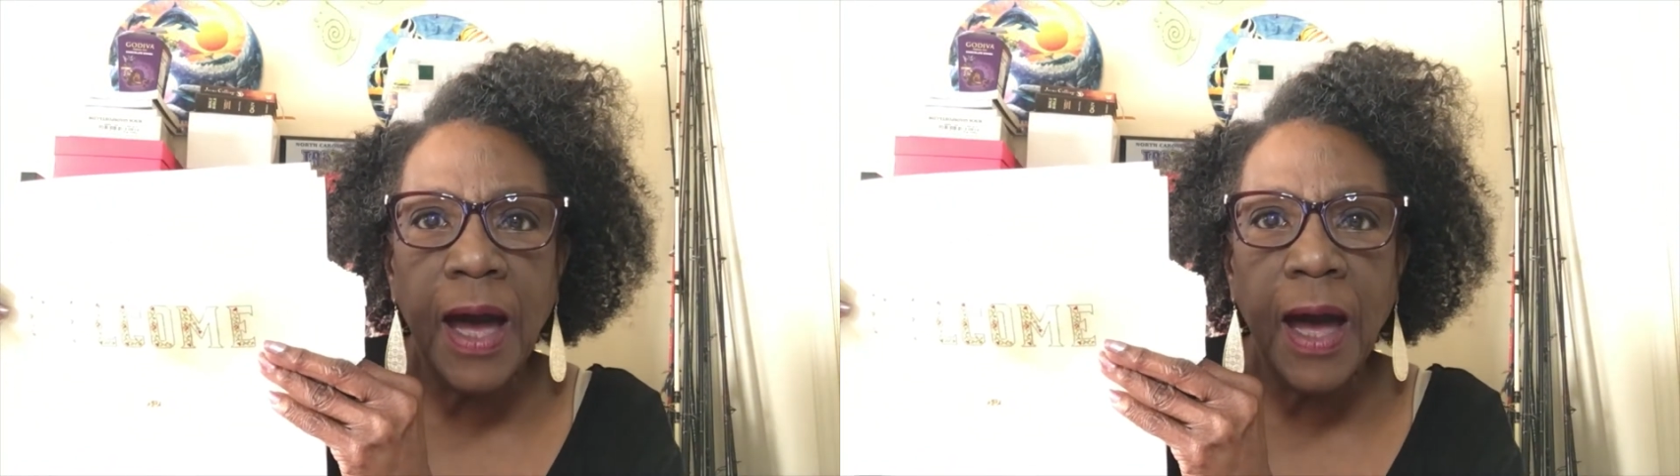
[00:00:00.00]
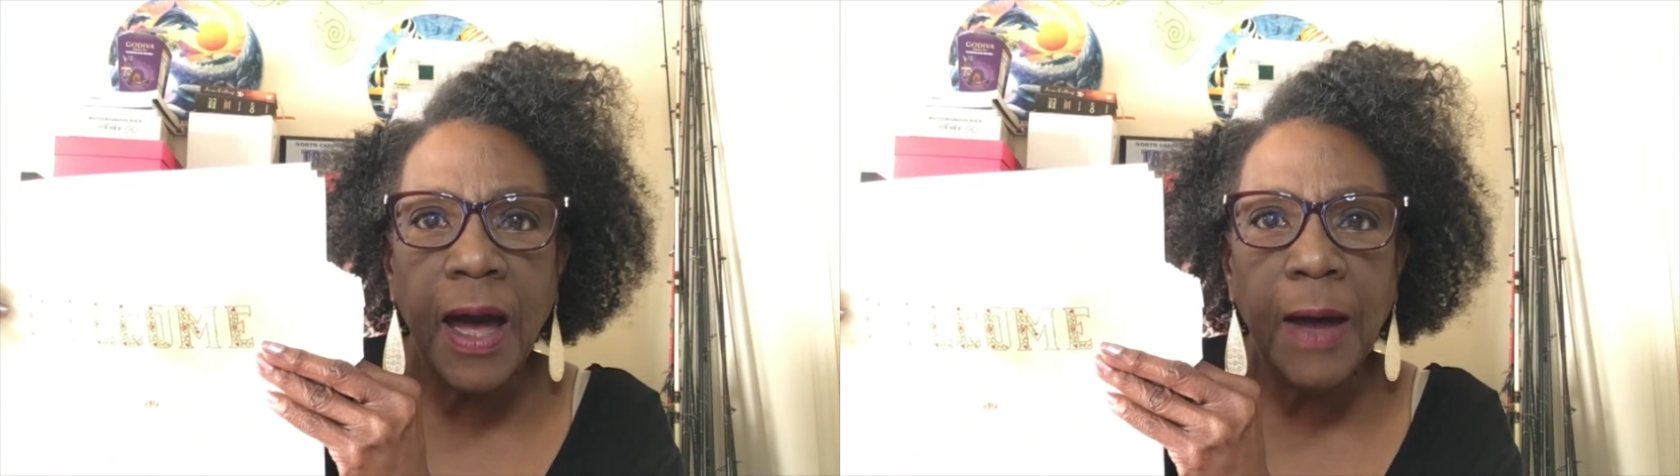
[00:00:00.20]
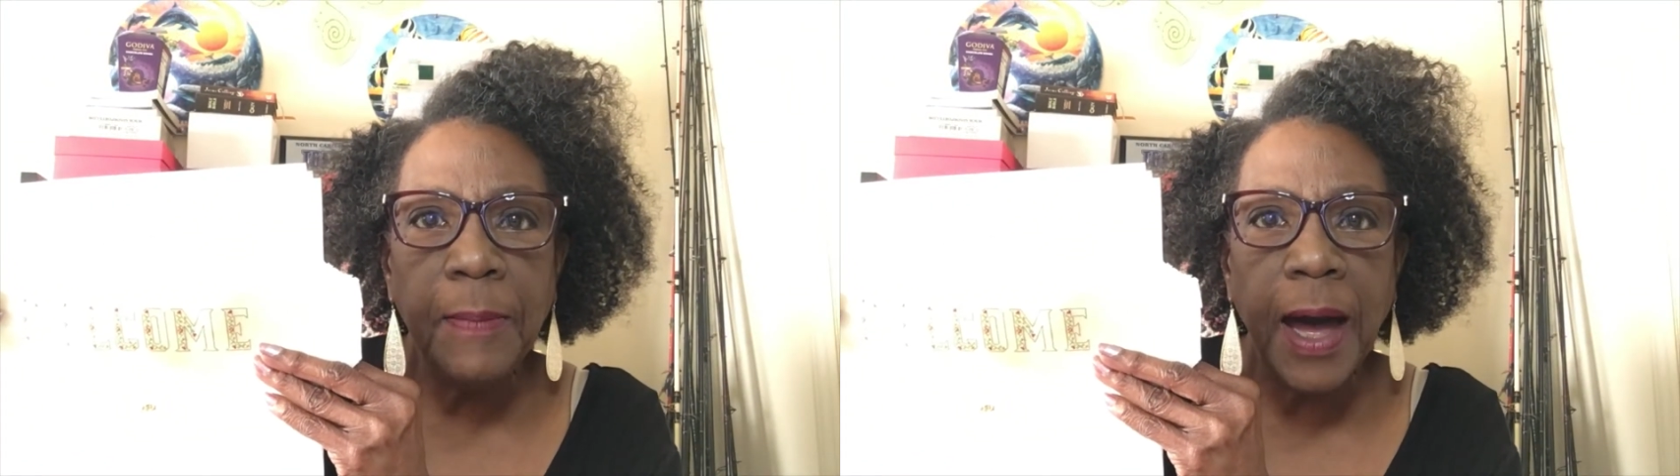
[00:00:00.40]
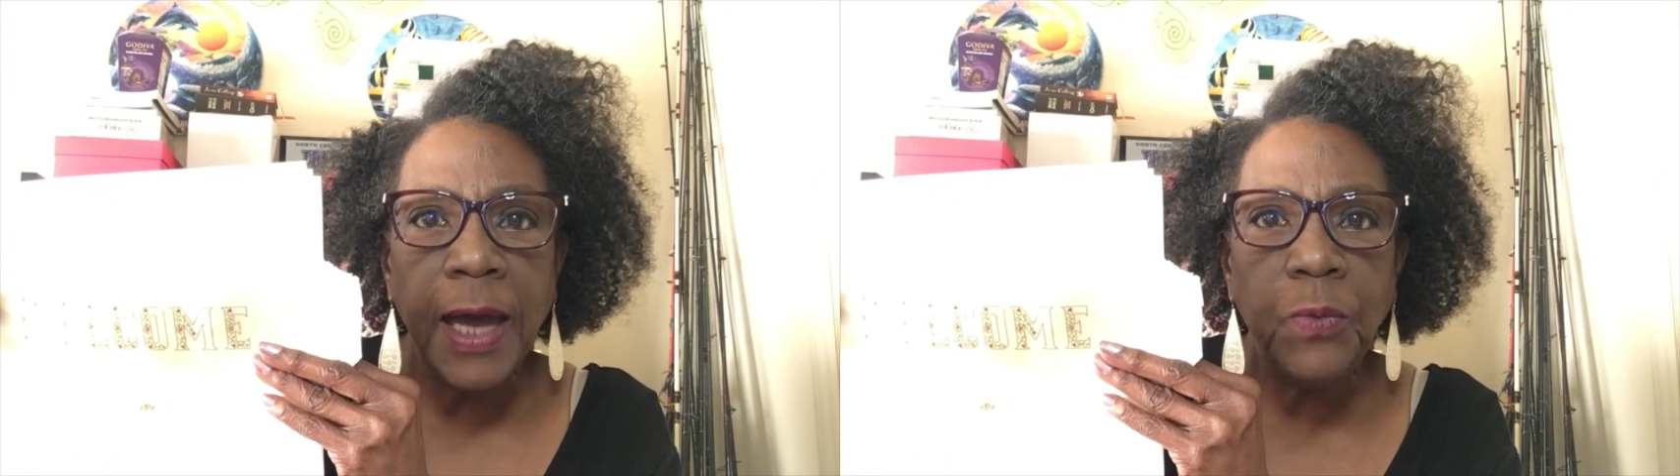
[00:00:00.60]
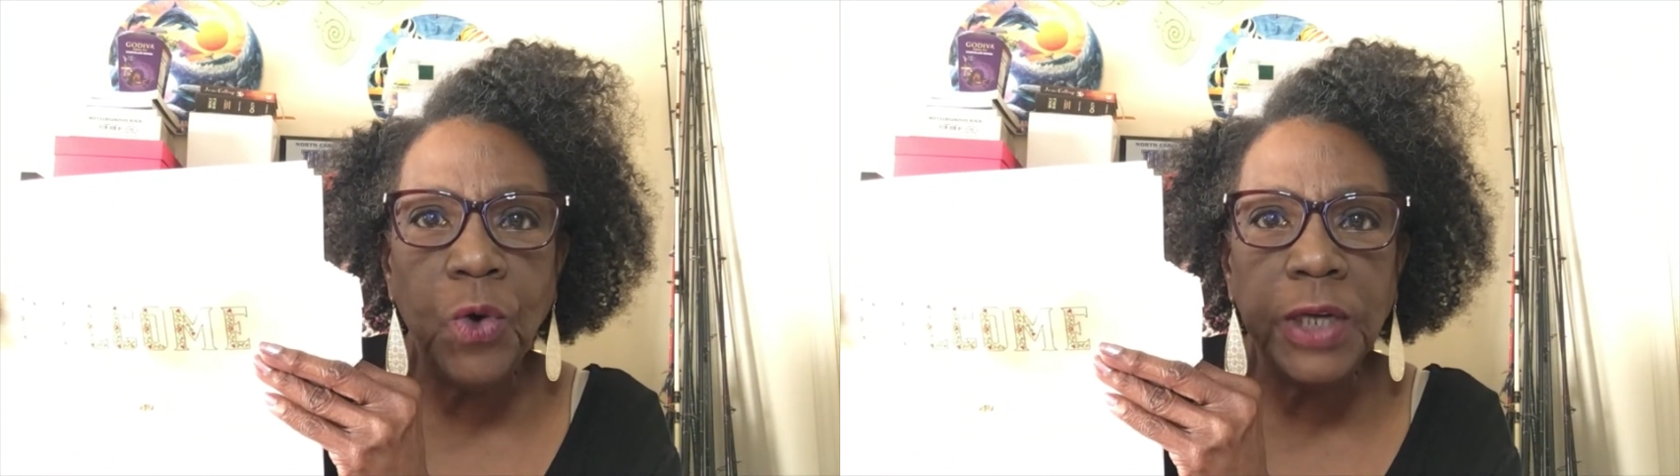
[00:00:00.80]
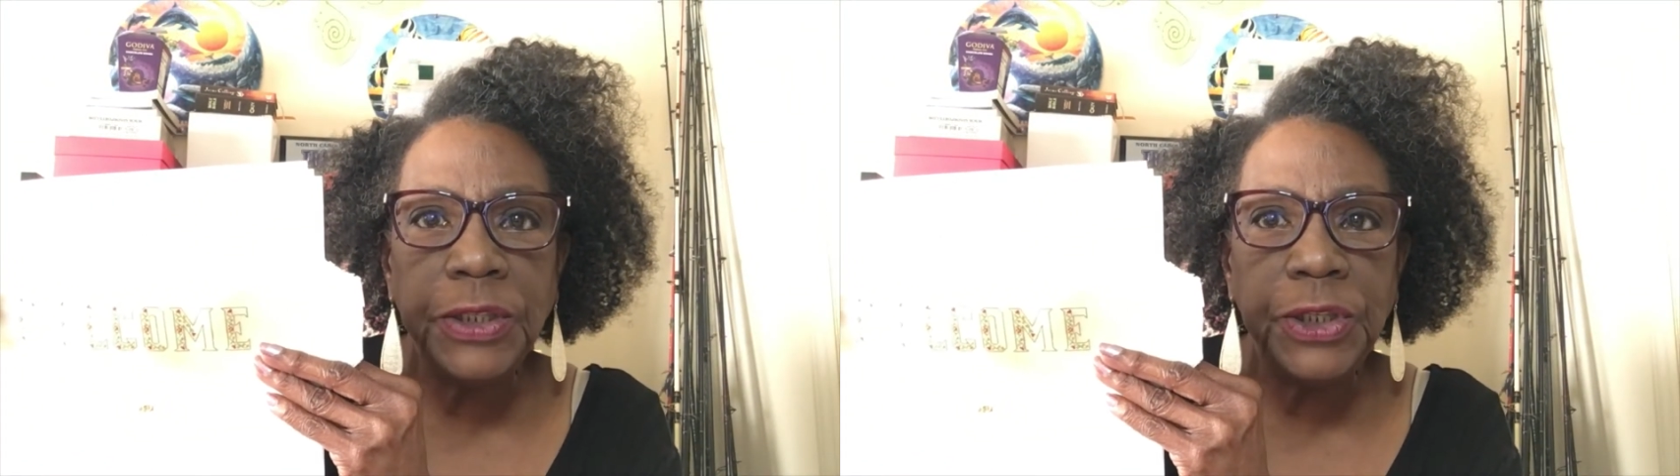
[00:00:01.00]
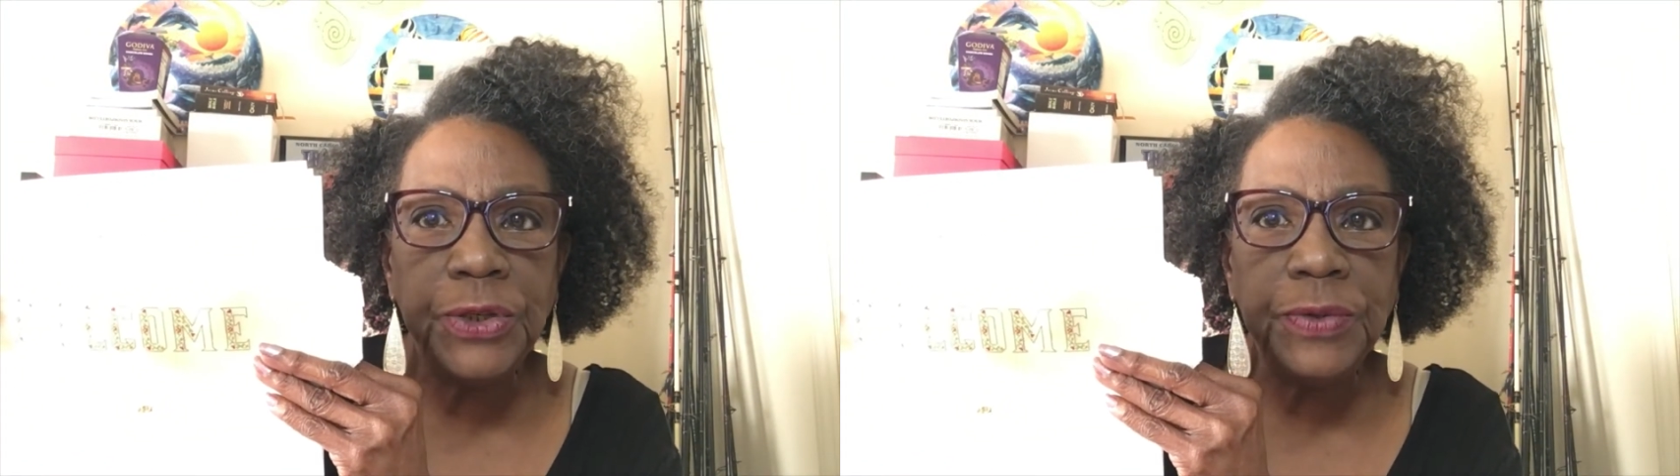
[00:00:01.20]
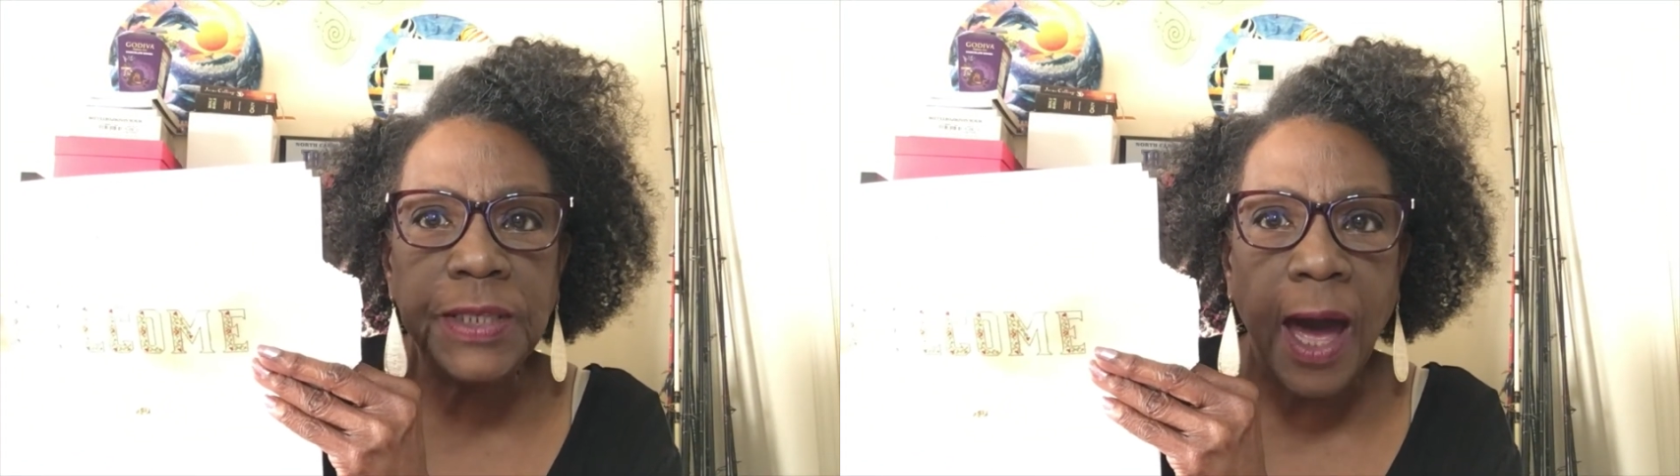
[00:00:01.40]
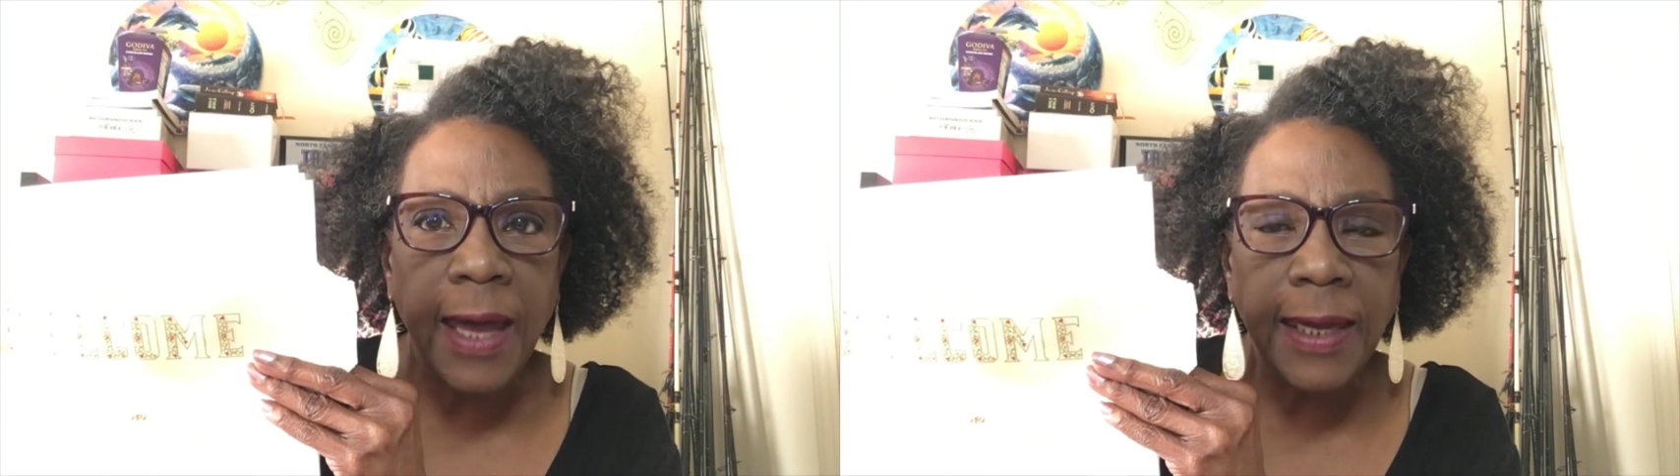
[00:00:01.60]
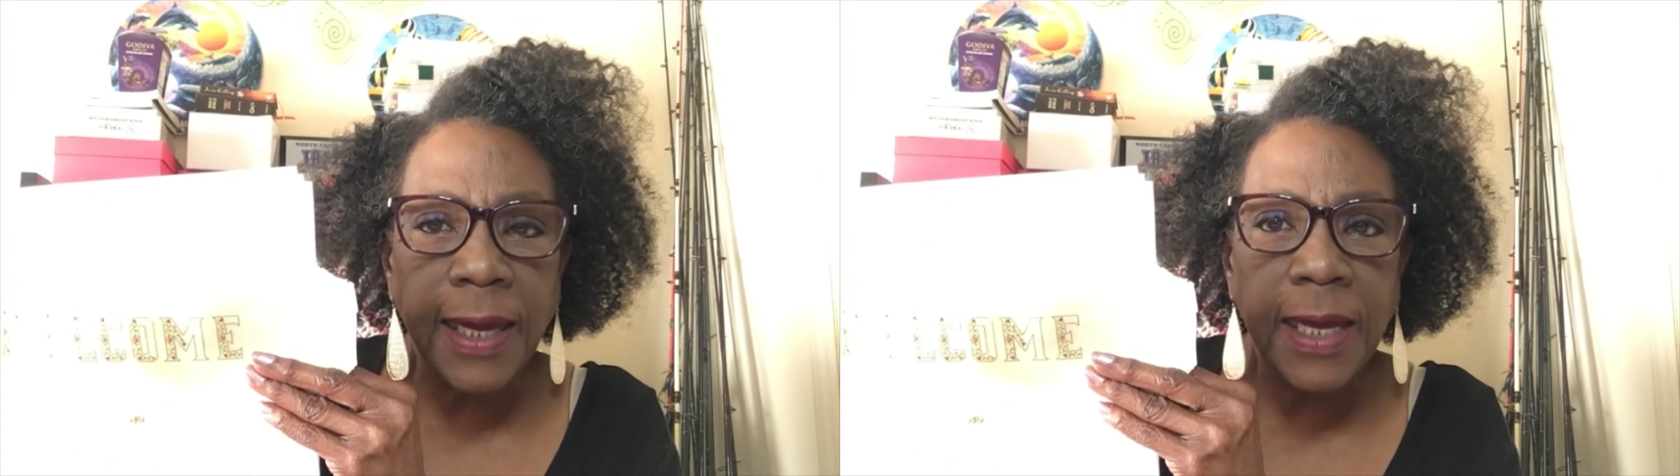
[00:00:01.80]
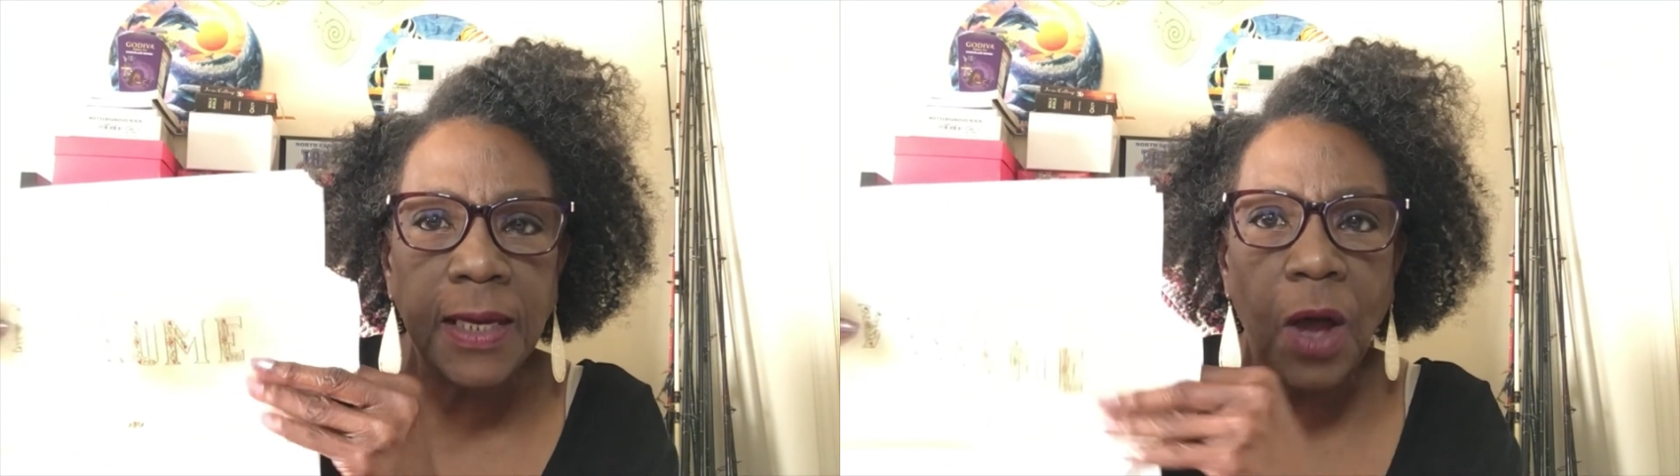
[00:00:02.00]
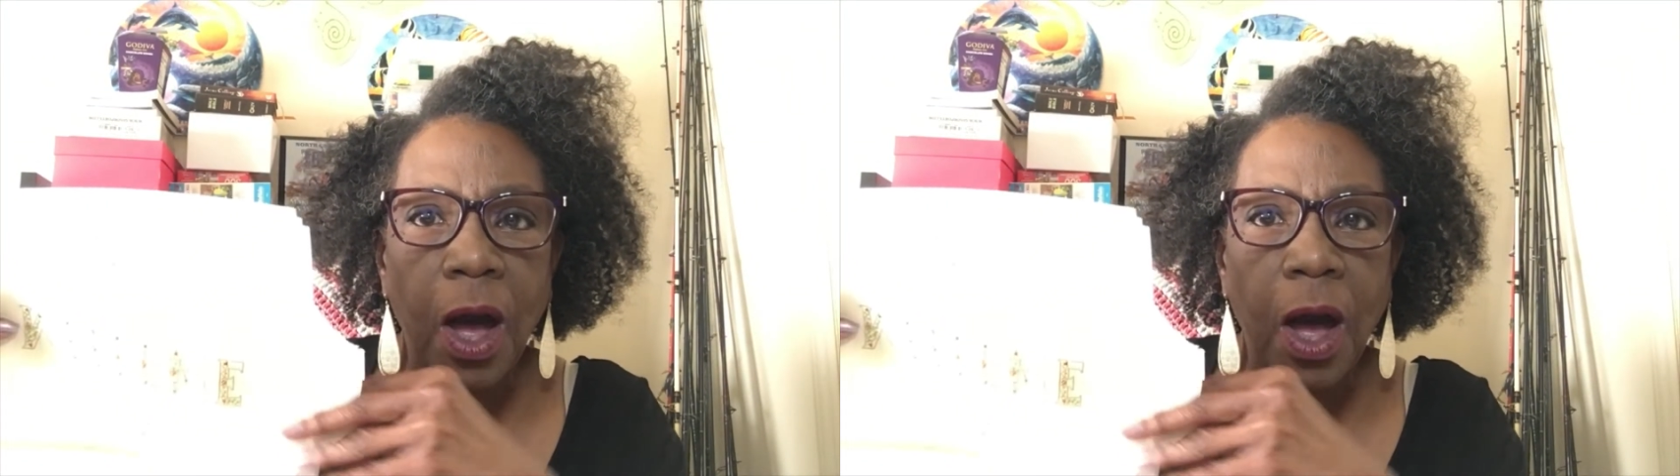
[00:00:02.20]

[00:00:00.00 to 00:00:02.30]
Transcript: um, I want to dye it